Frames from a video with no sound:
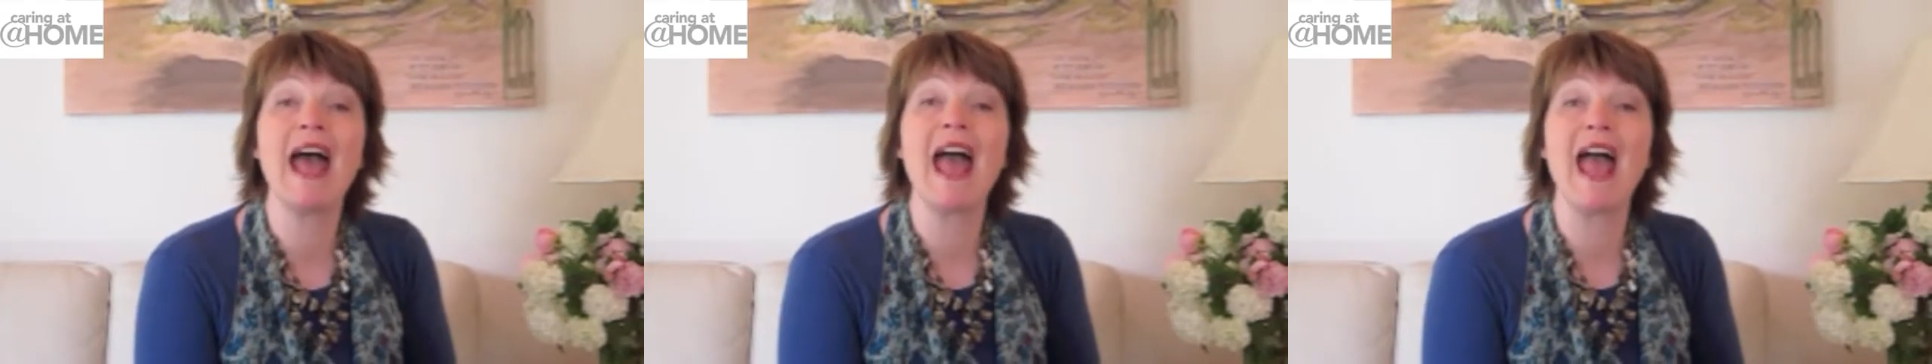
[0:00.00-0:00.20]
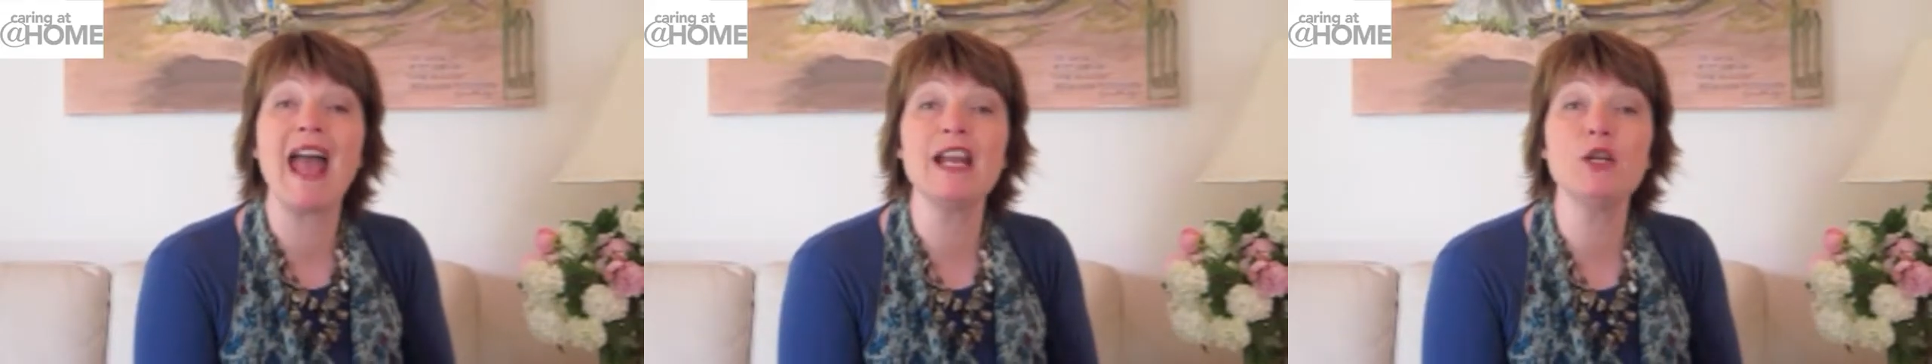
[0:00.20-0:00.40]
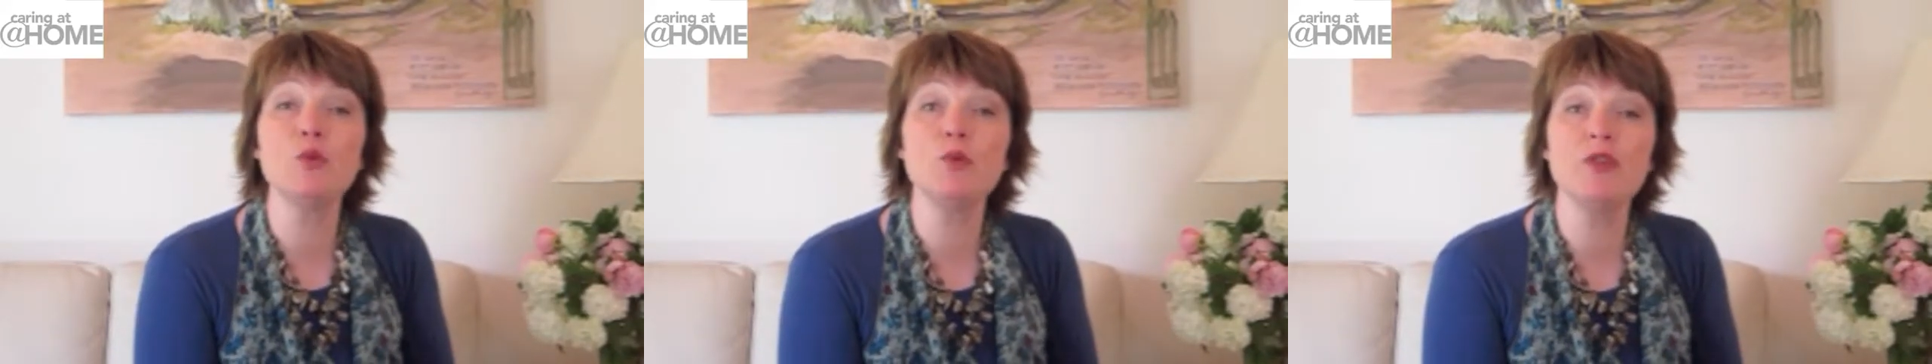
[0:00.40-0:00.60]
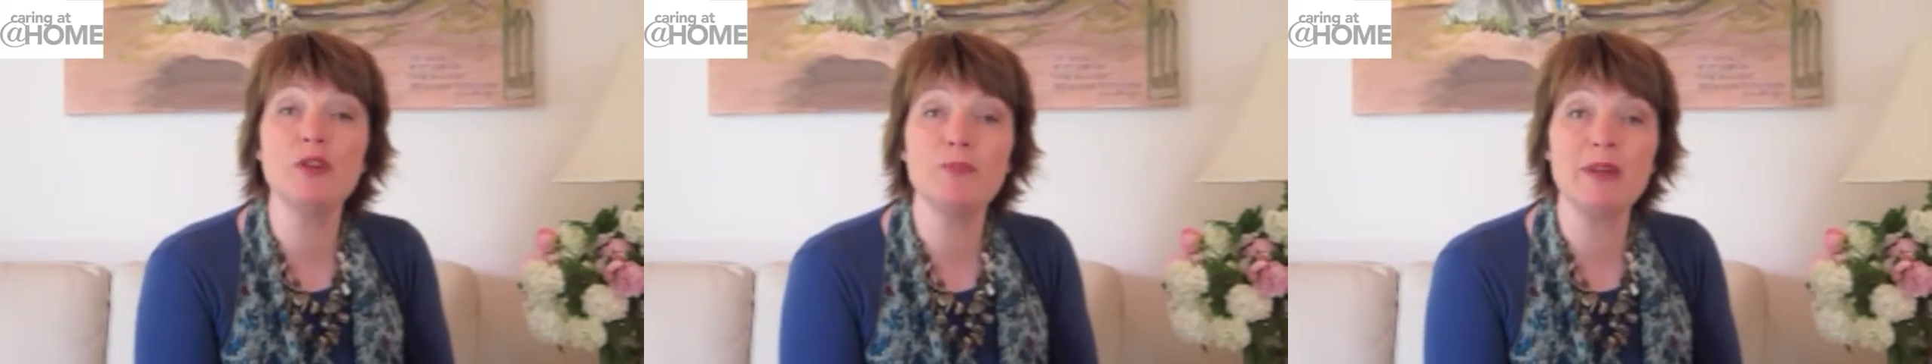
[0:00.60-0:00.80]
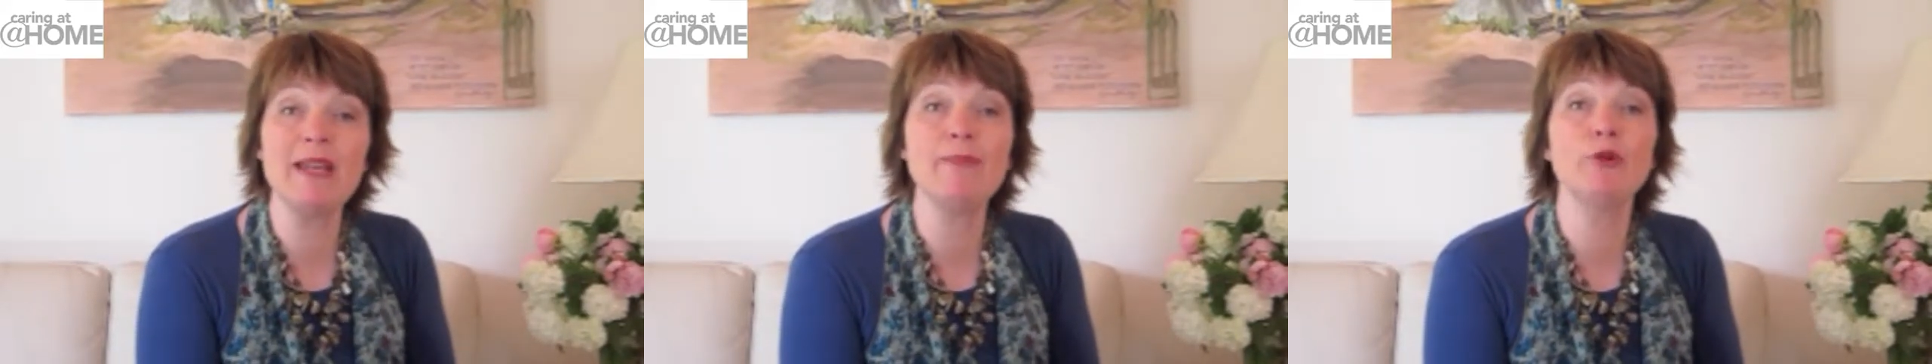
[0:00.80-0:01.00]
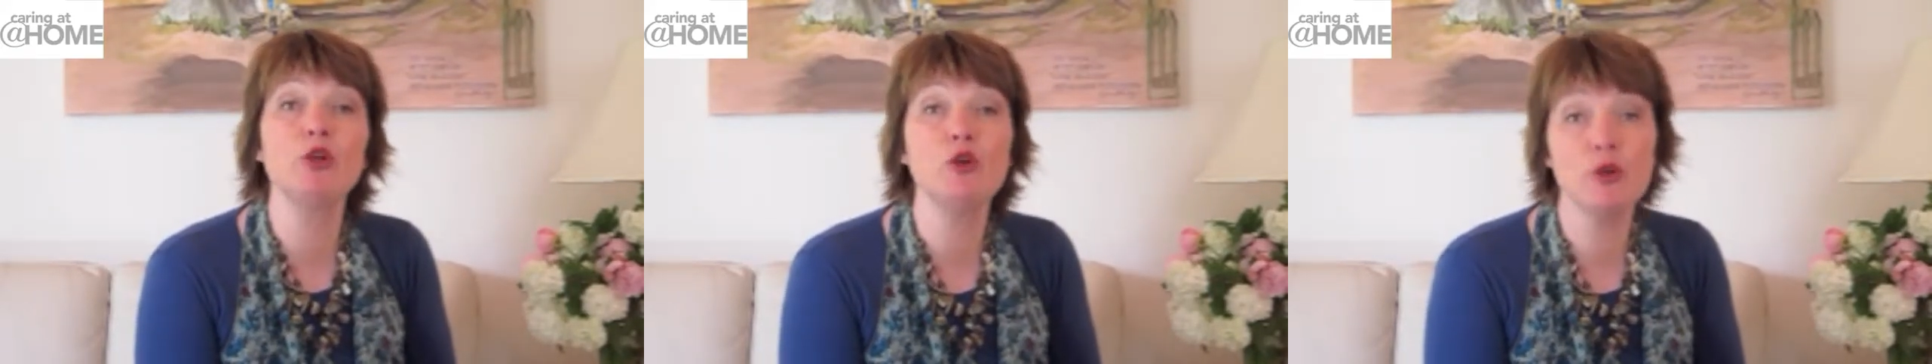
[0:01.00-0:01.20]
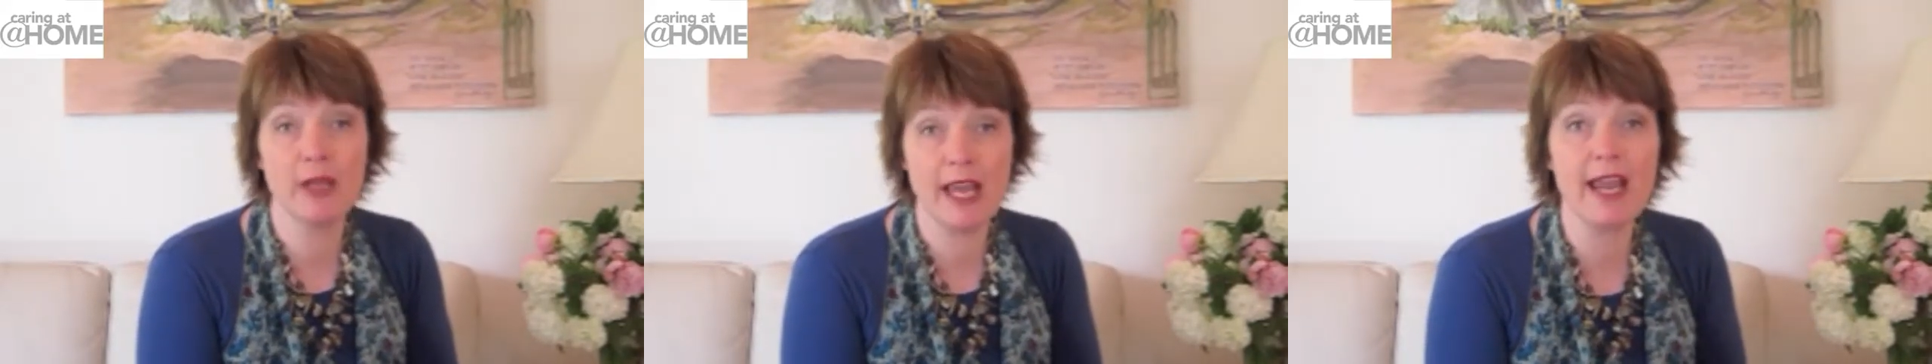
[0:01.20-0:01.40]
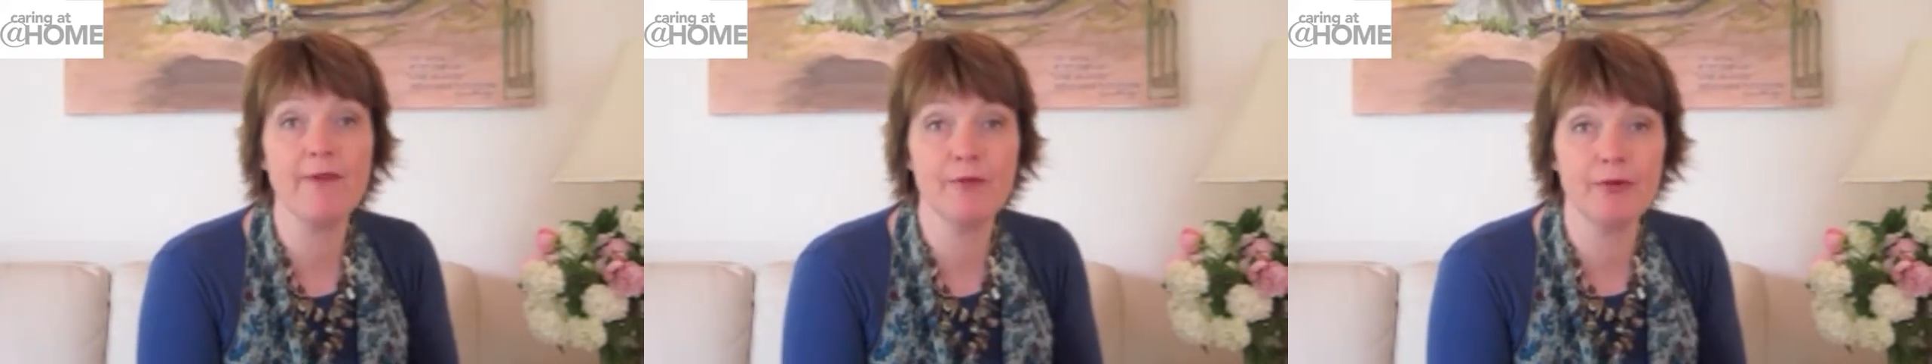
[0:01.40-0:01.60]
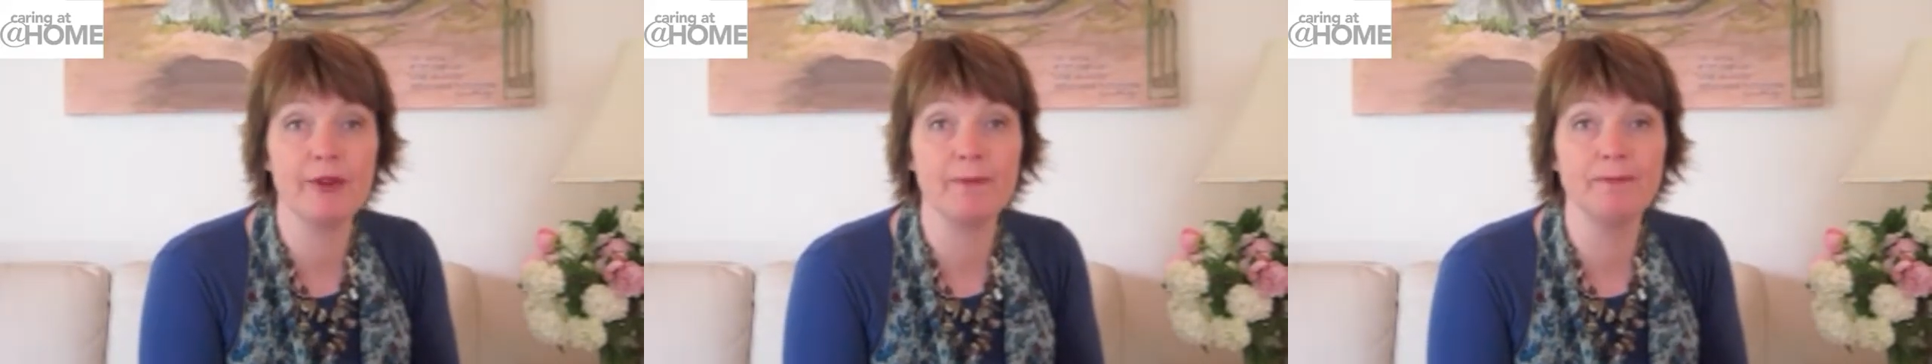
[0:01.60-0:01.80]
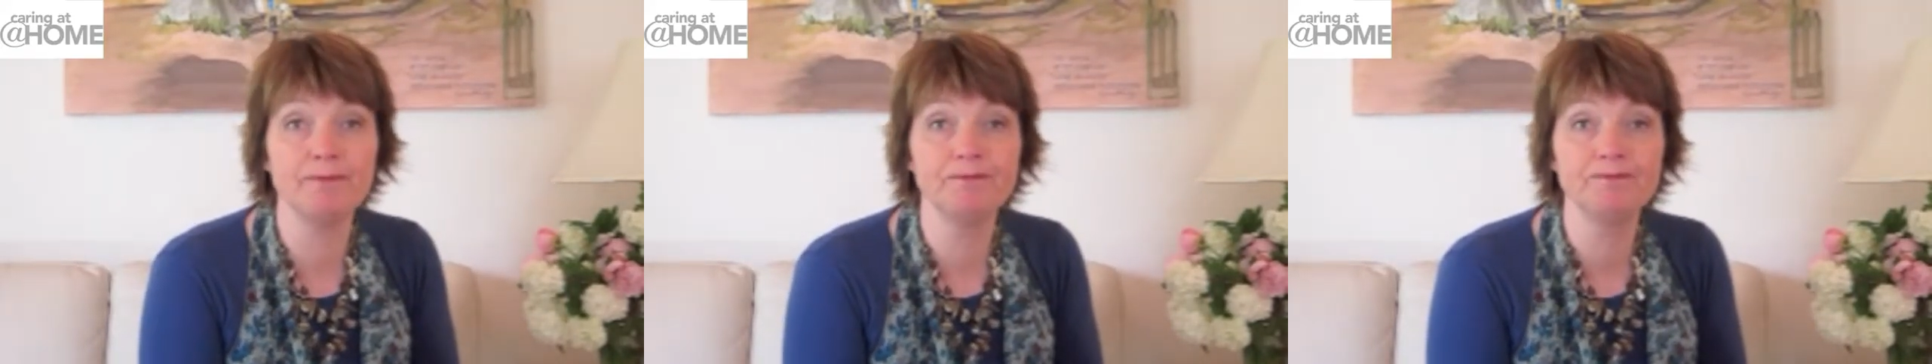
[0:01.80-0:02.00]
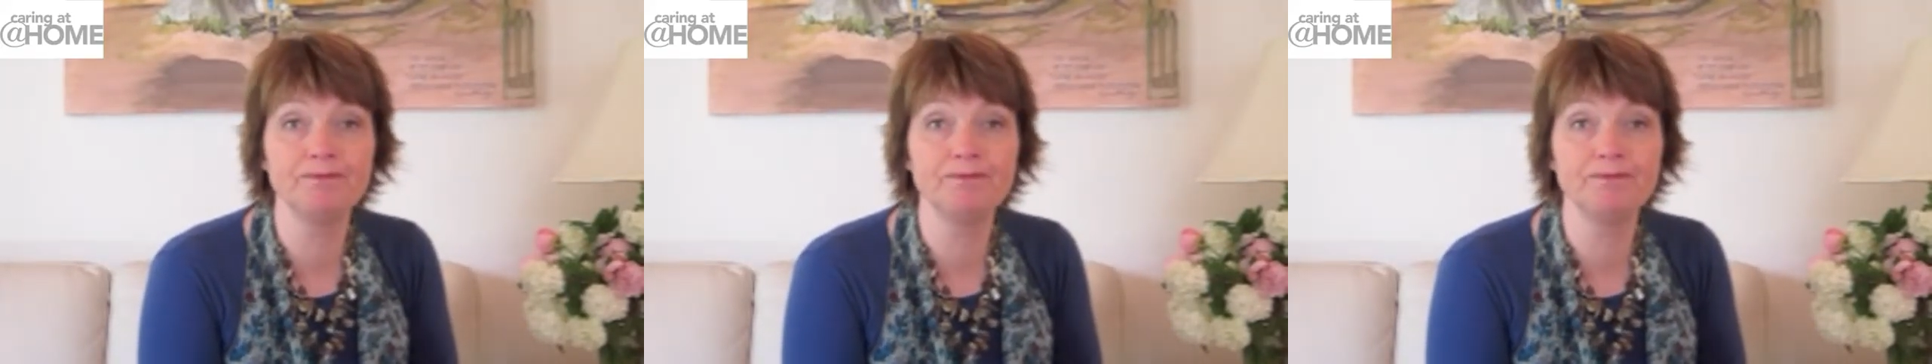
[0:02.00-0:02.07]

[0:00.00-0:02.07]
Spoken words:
and with the people who care for them.